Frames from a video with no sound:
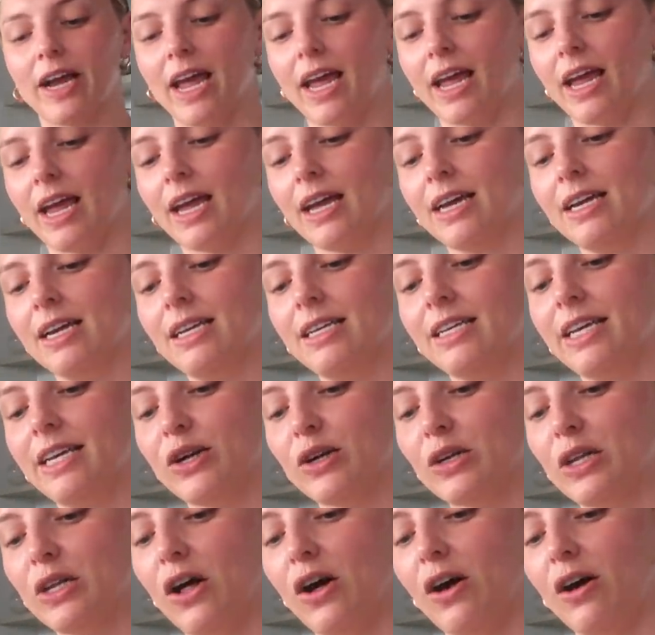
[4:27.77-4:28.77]
a
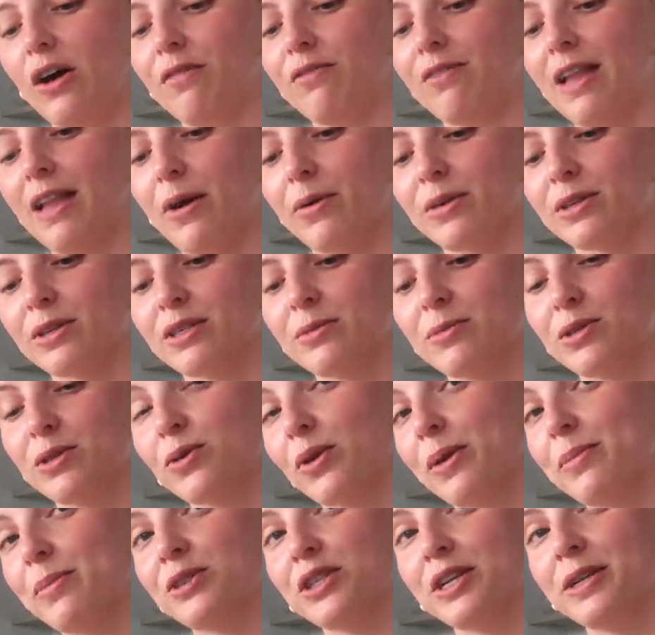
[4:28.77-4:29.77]
year-long flower
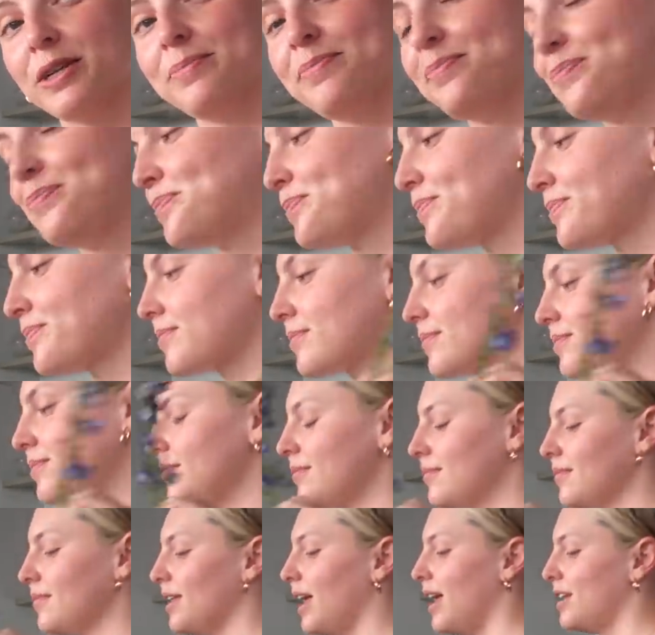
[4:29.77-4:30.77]
subscription
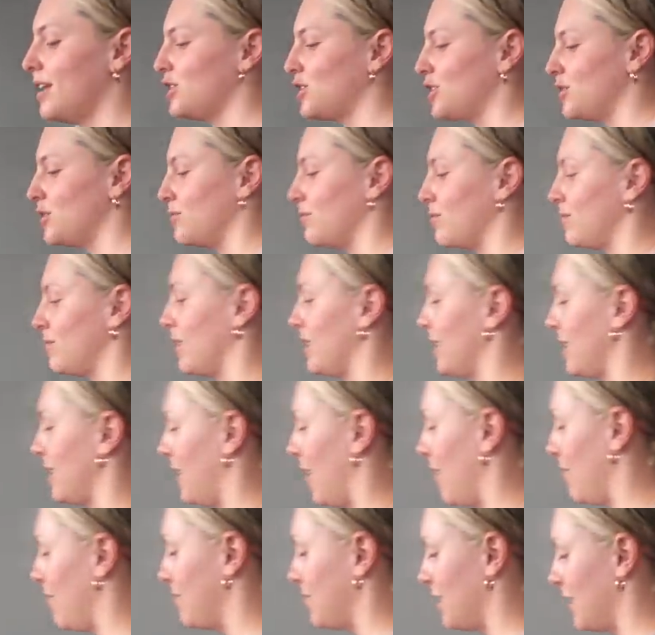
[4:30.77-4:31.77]
and she really
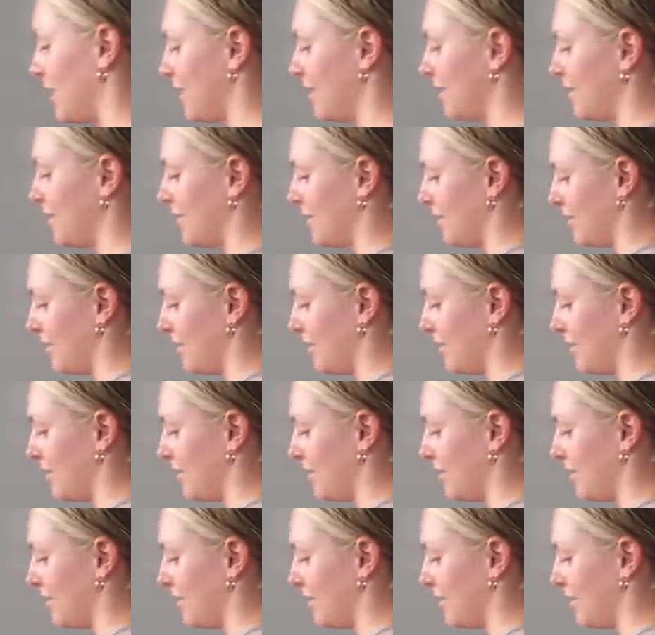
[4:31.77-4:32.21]
loved it.